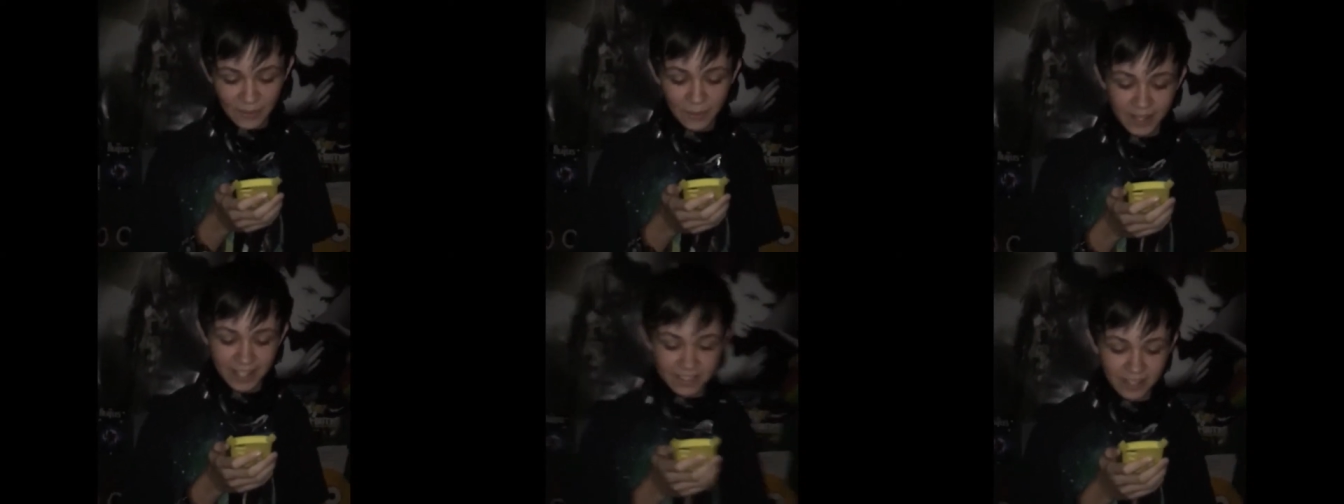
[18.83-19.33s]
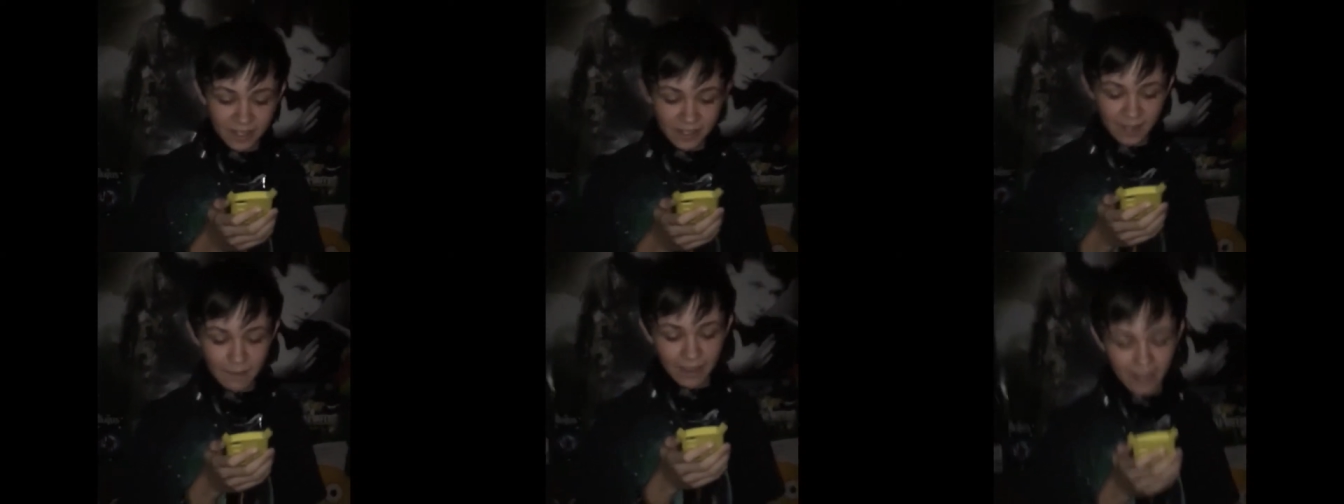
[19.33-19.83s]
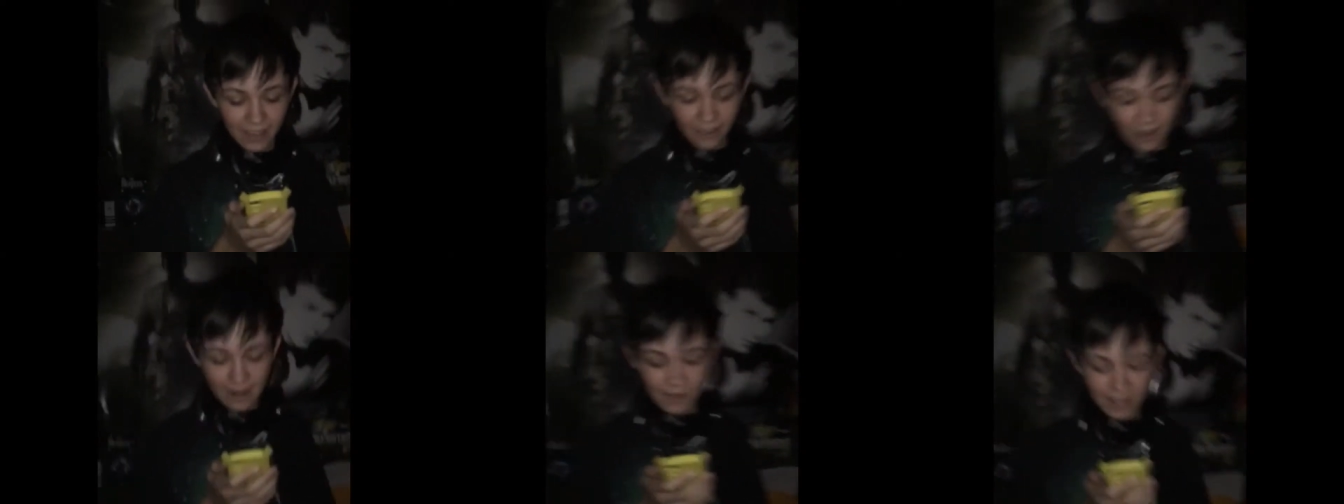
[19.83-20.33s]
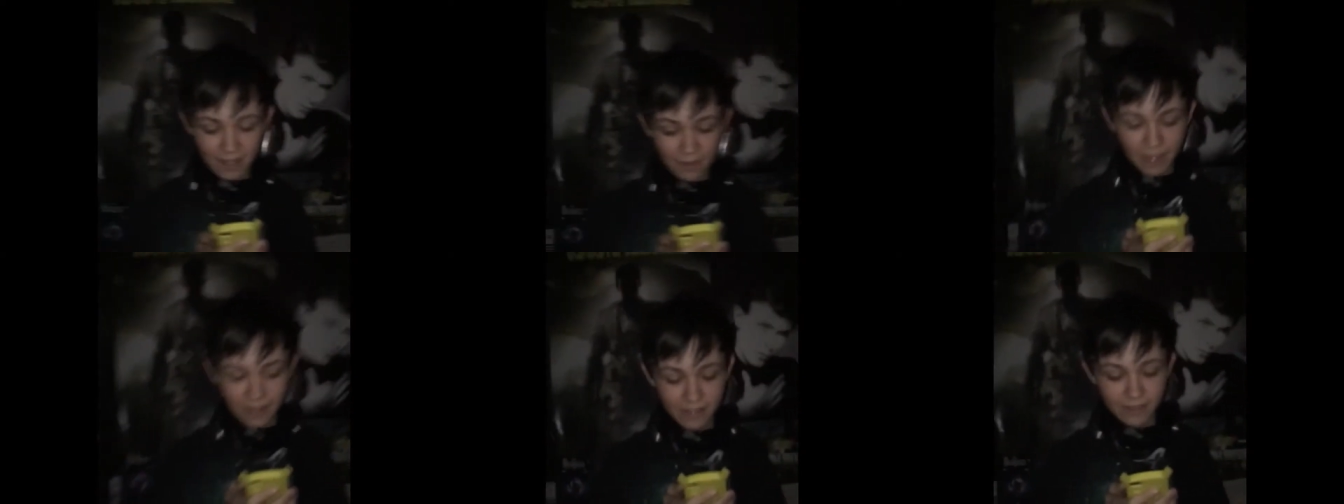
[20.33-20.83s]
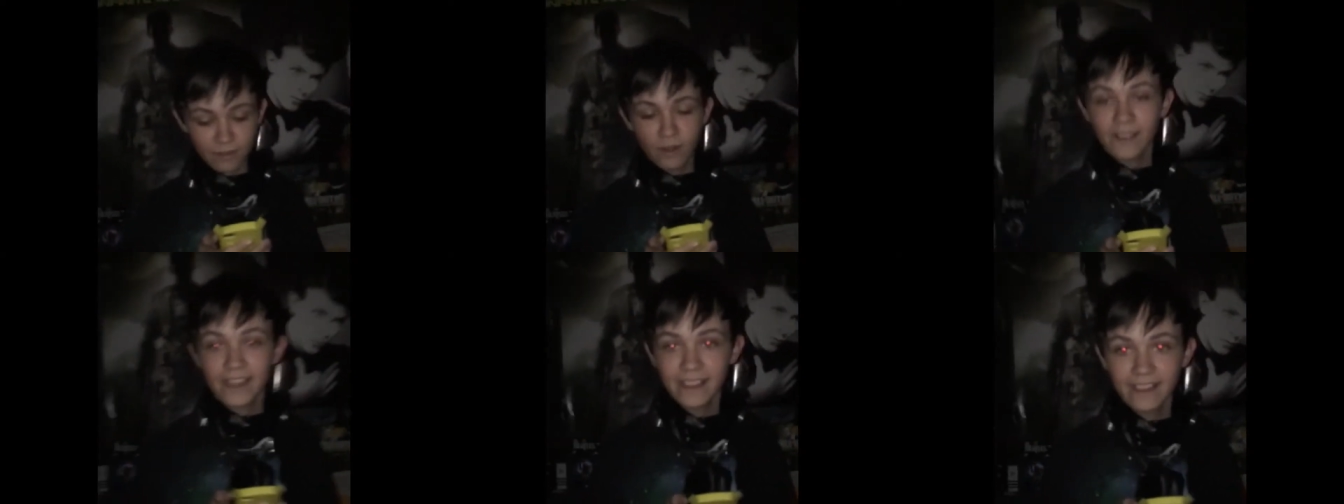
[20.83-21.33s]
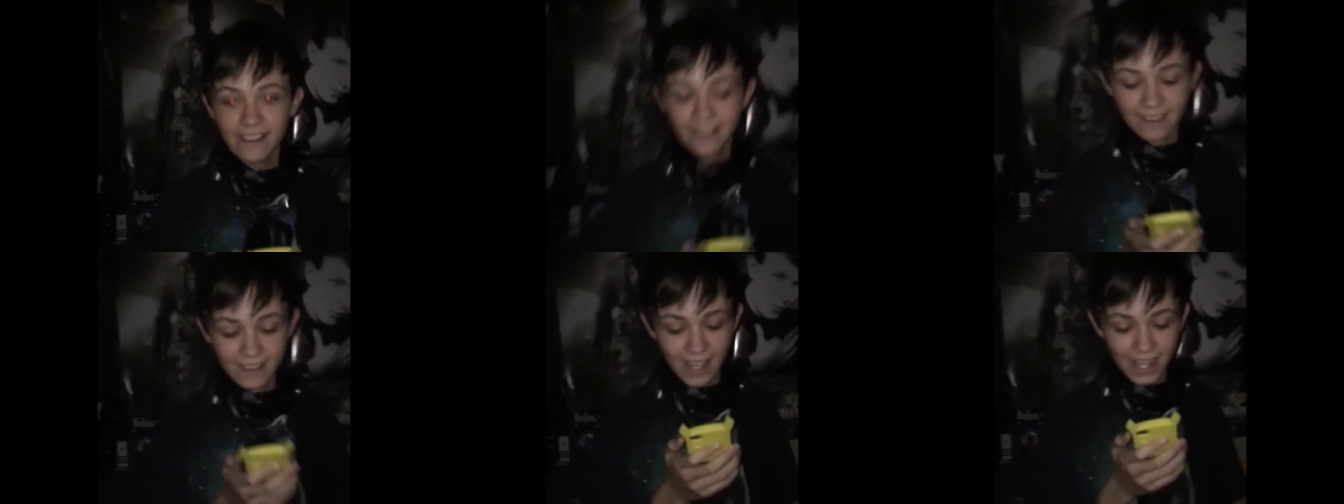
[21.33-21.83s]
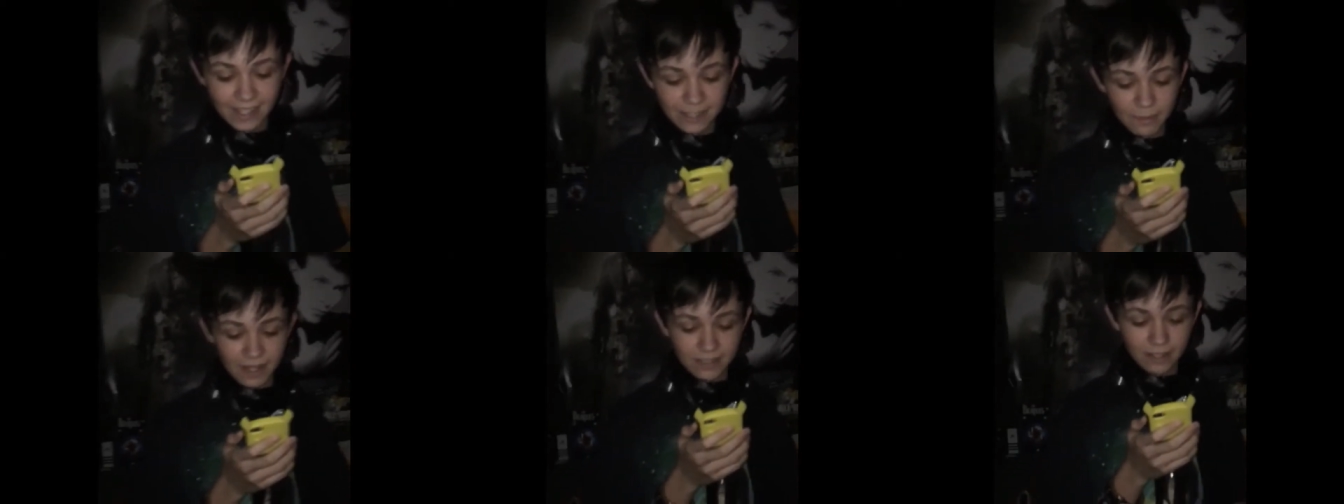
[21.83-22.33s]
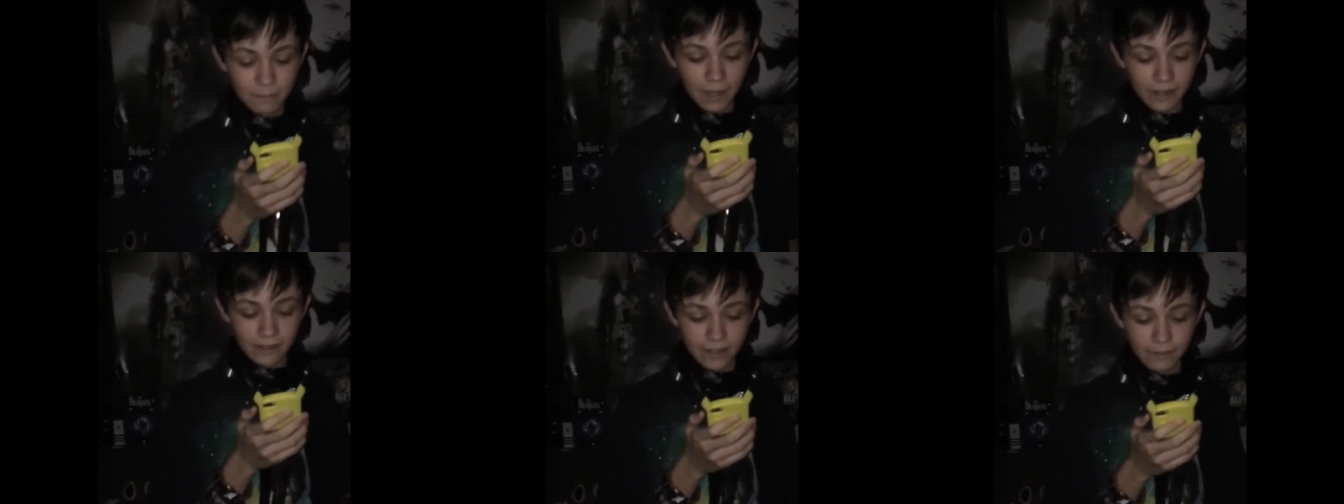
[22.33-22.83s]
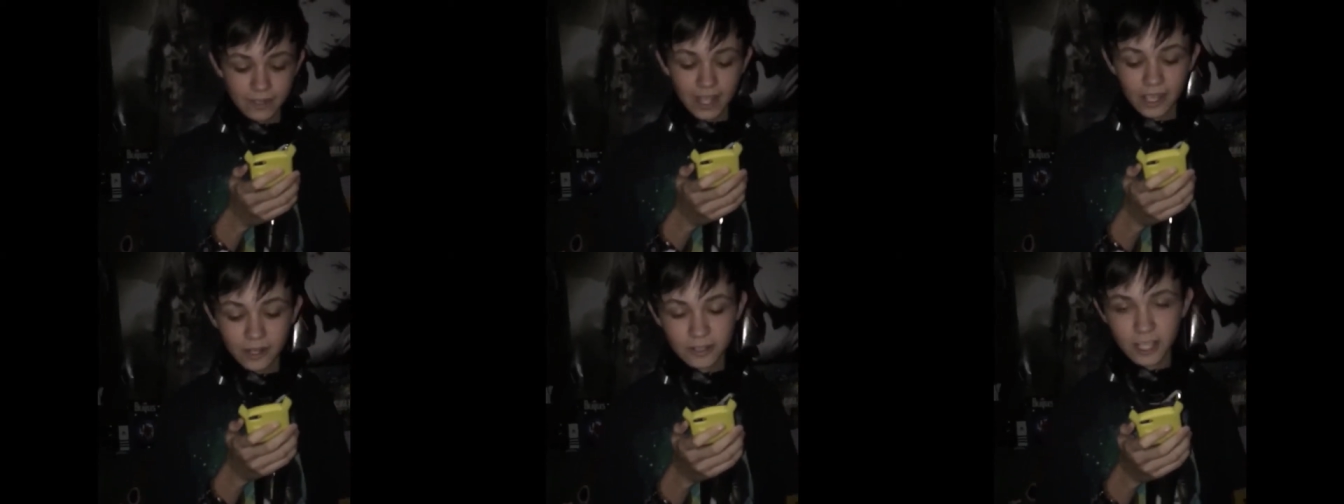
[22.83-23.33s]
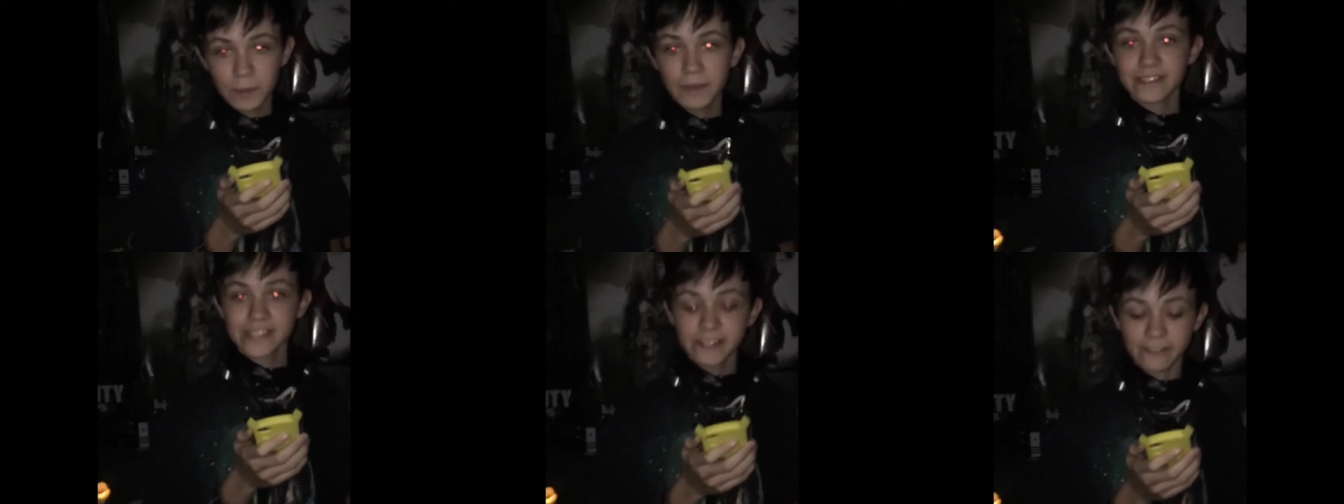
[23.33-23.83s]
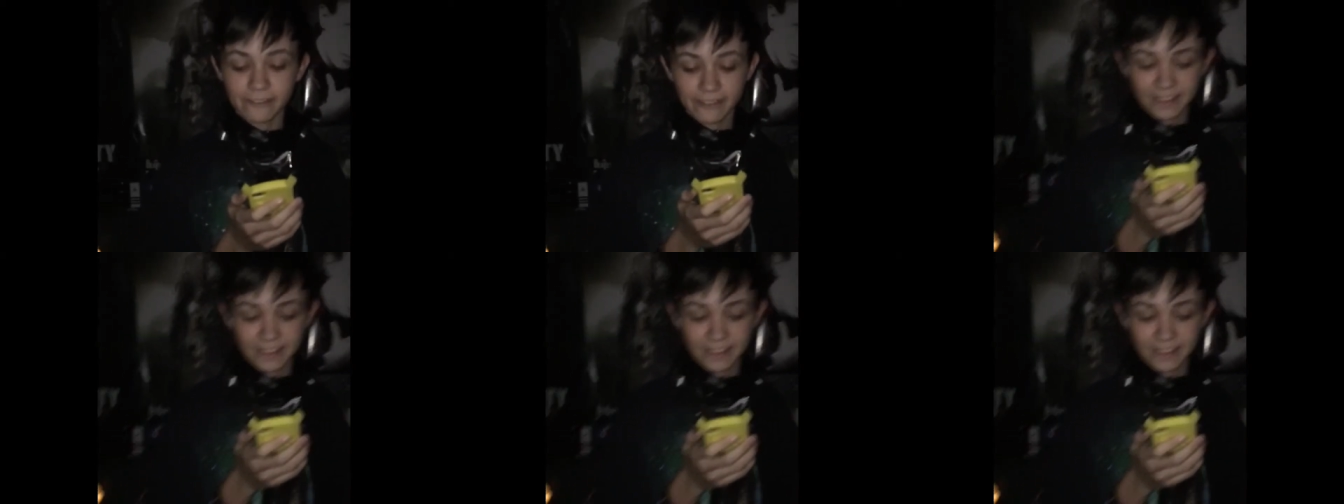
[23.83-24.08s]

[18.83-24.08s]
we're going to talk about how I'm not only better than Roy, I can see myself better than TacoTube itself.